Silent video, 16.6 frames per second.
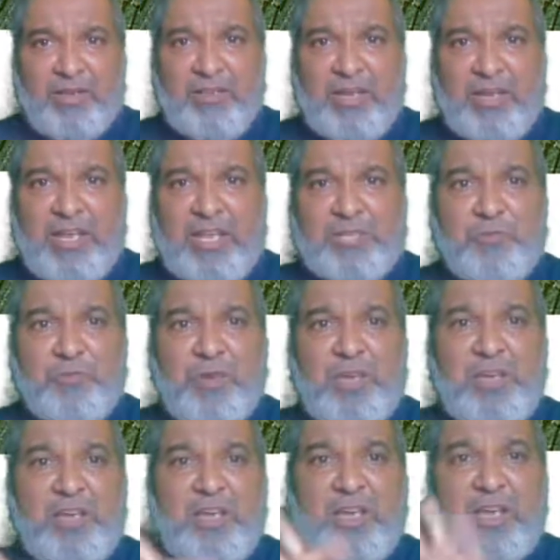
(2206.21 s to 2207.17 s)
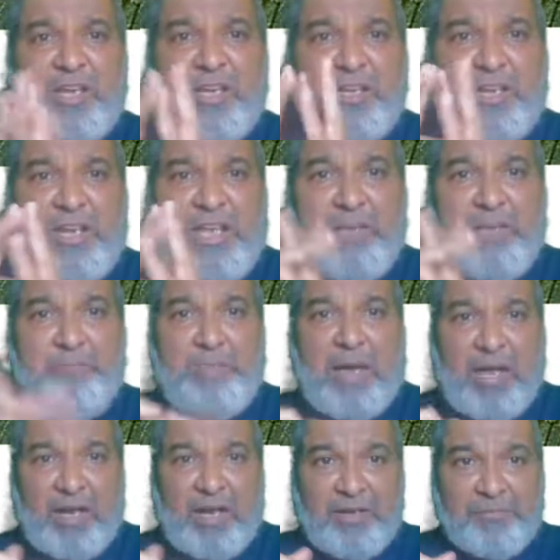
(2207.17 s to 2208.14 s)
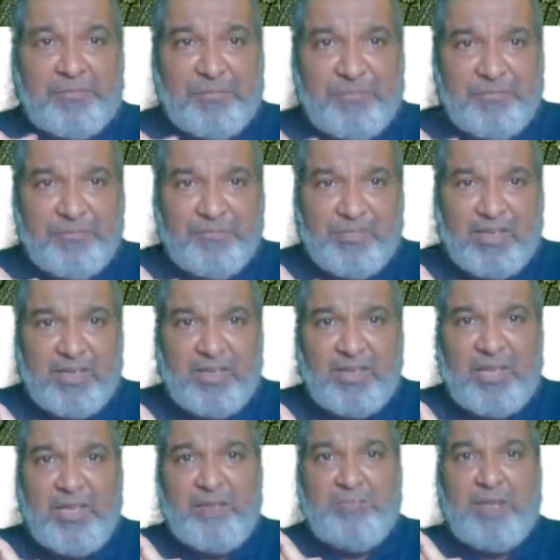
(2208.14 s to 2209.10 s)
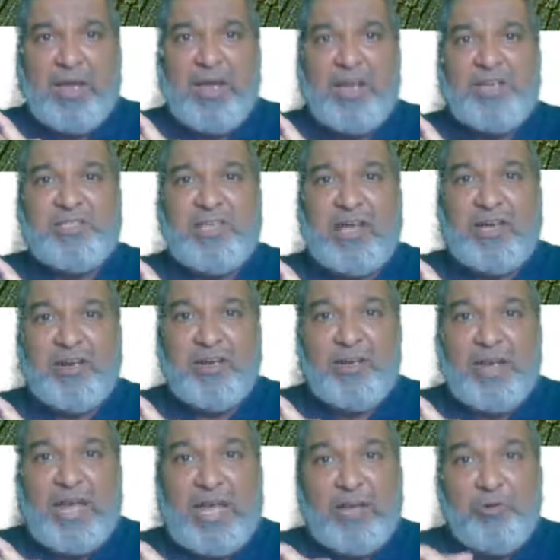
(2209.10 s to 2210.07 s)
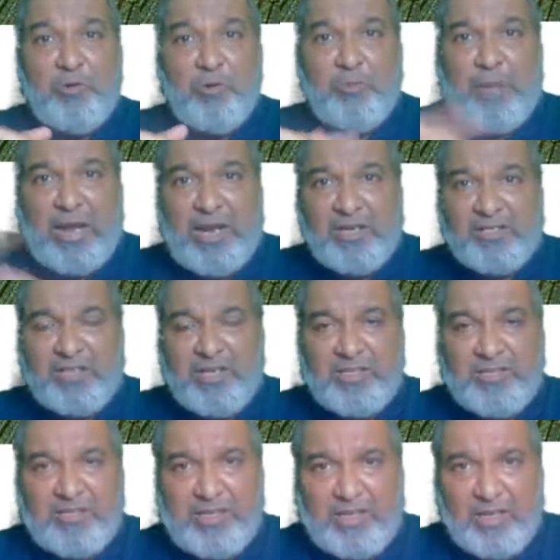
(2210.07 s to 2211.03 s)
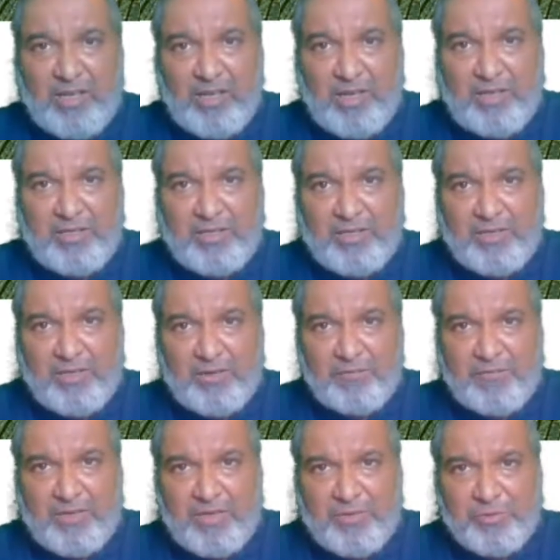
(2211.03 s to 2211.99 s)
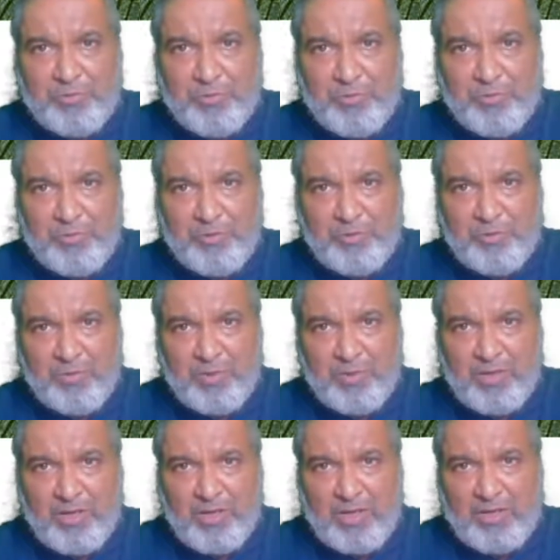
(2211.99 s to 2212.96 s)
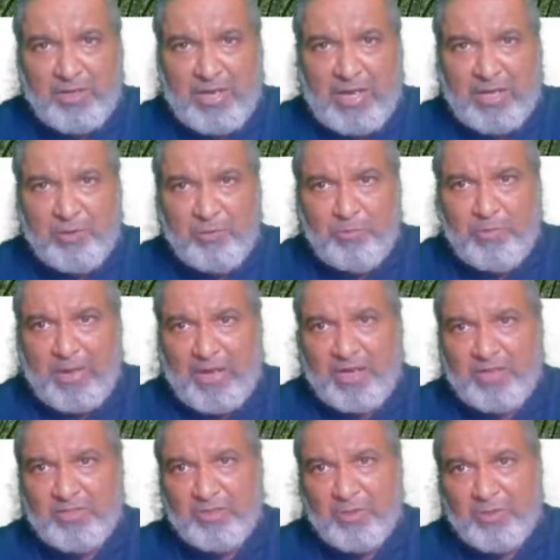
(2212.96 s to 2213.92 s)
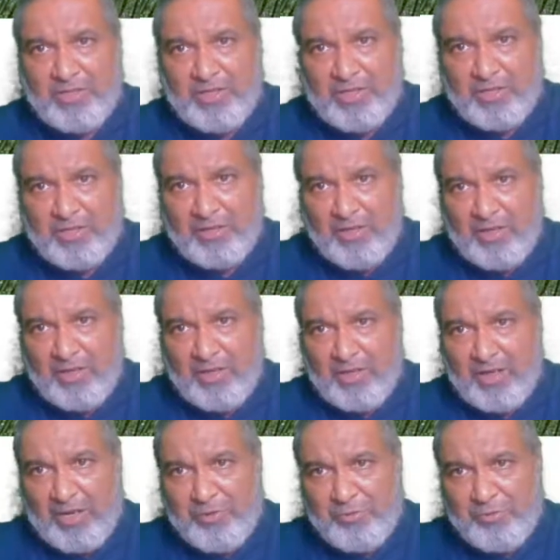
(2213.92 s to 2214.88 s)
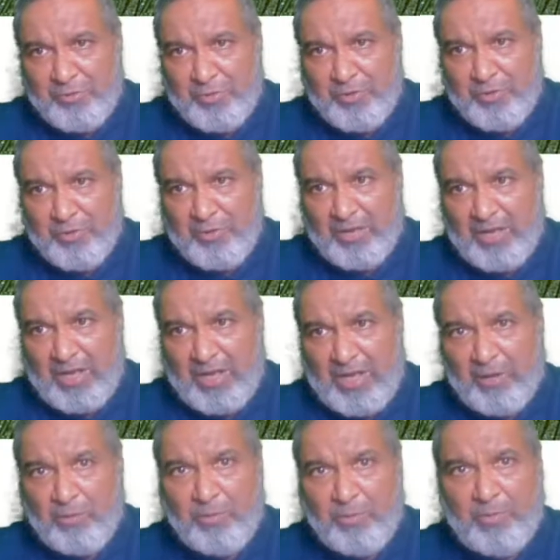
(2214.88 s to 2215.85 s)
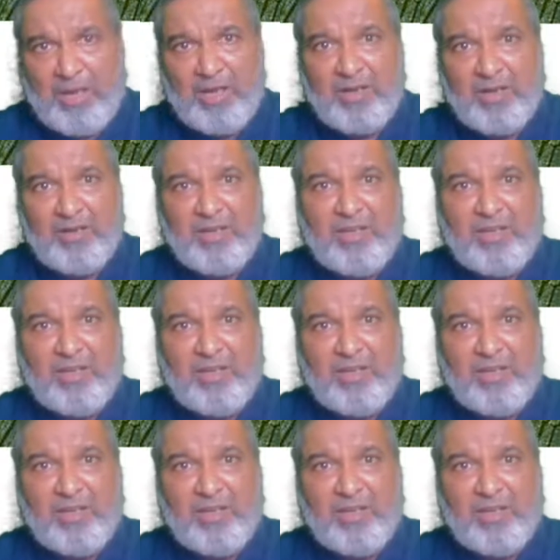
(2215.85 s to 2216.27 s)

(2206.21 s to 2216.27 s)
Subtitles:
The next one, cling band. King bands are narrow bands. You can see here we have shown you a narrow bands, or here I shown you the narrow band.